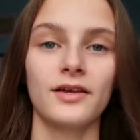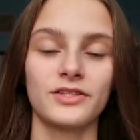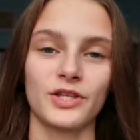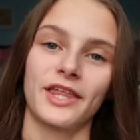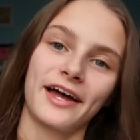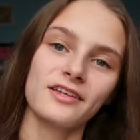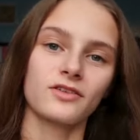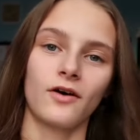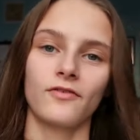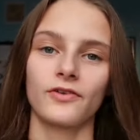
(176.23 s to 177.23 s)
So that
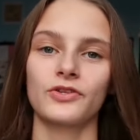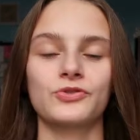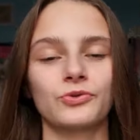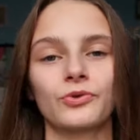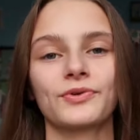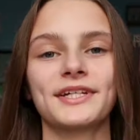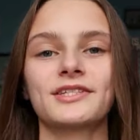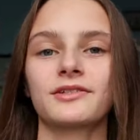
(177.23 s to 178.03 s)
is all for the jewelry.